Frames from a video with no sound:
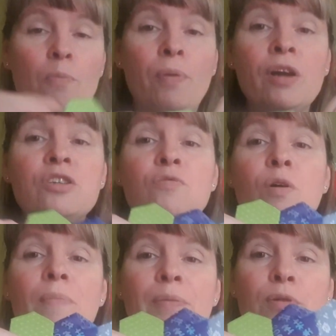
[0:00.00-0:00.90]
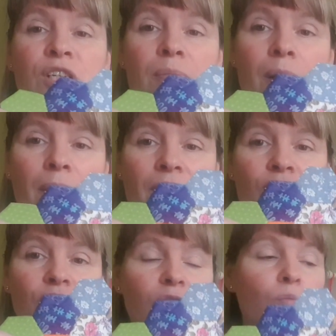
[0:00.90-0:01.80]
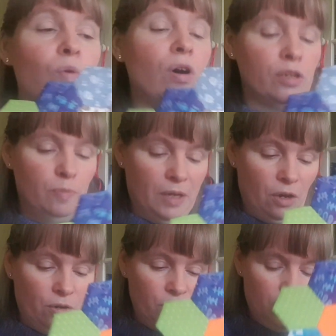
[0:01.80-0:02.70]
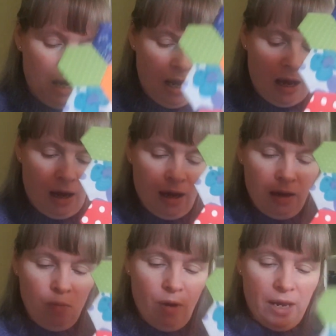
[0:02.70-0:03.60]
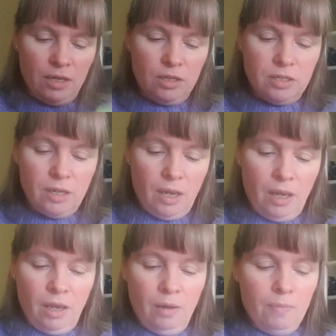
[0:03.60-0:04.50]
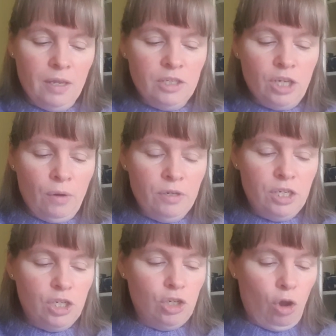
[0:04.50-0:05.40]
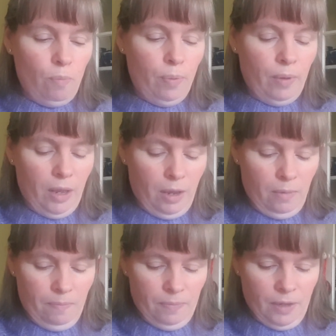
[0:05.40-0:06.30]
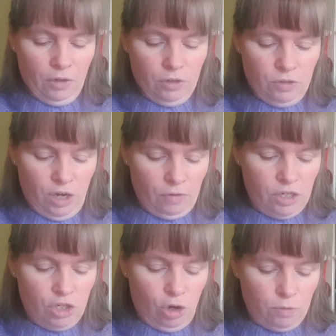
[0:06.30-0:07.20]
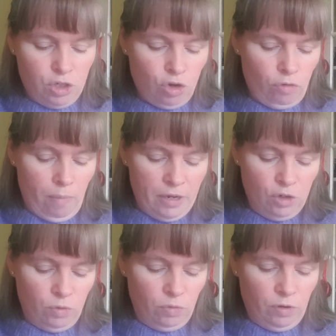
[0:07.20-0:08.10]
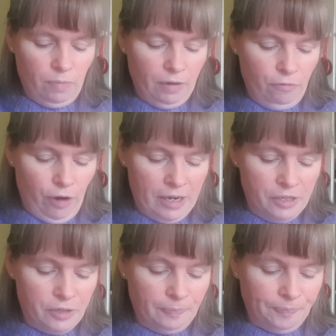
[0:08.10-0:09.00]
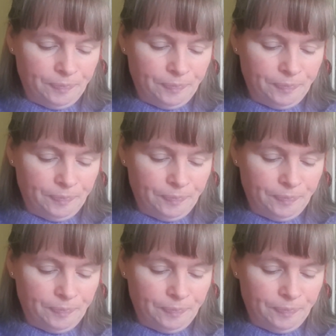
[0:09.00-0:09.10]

Part of what put it in my mind to do was because I went charity shop on a charity shop scrummage with one of my friends,